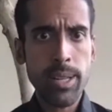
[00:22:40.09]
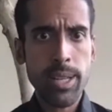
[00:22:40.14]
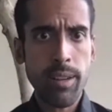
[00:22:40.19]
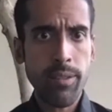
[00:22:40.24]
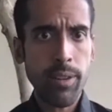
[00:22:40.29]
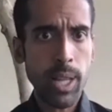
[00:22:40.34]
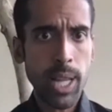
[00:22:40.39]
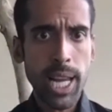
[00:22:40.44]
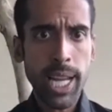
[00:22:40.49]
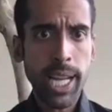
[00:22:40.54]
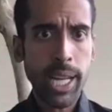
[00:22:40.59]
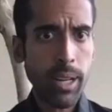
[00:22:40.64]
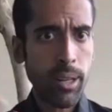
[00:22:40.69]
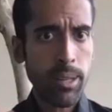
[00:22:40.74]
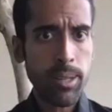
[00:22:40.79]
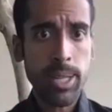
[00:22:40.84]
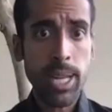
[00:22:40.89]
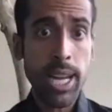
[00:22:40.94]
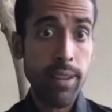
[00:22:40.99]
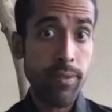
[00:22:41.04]
And if I like it, I'll
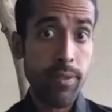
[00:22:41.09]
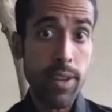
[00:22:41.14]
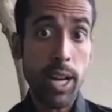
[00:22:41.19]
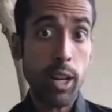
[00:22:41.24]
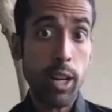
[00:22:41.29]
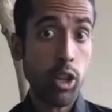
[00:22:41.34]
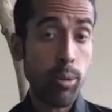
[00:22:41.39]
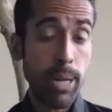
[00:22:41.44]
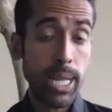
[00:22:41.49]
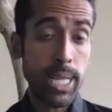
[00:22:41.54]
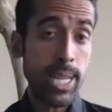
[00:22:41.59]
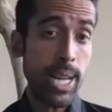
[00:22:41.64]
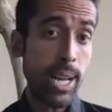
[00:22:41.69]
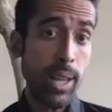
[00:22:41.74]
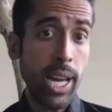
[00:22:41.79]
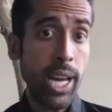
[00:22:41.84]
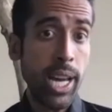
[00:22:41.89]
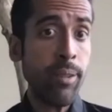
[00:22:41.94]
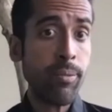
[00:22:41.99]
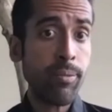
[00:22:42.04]
stay. If not, I'll go back to
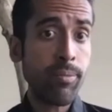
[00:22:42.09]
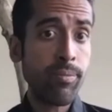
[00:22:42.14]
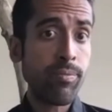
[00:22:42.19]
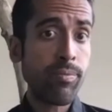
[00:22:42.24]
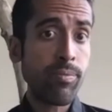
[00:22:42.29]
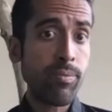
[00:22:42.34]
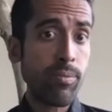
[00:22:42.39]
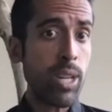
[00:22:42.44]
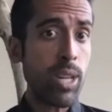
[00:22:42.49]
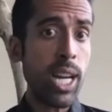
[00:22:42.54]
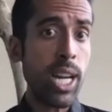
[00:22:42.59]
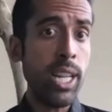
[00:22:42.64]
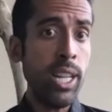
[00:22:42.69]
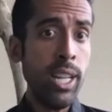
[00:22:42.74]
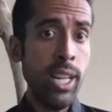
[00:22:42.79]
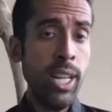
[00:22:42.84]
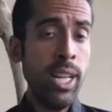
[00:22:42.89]
LA, right?